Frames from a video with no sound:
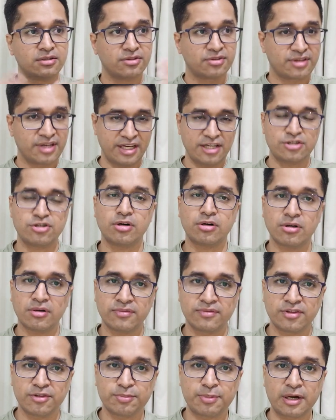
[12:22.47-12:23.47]
screenshot
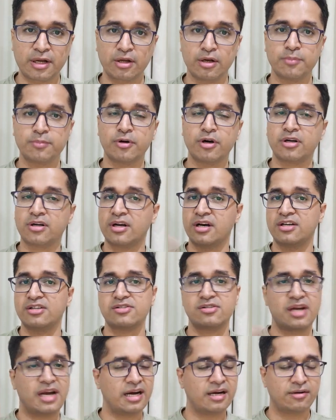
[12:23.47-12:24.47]
of this particular
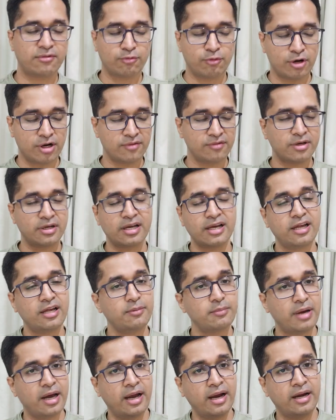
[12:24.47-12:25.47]
podcast at whatever
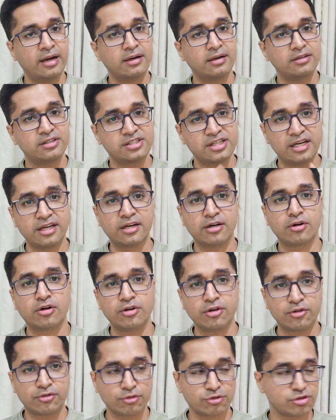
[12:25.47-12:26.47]
time and share it
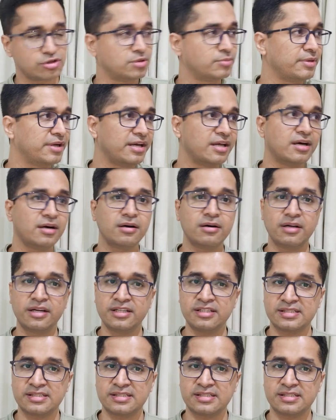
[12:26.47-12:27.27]
on your social media,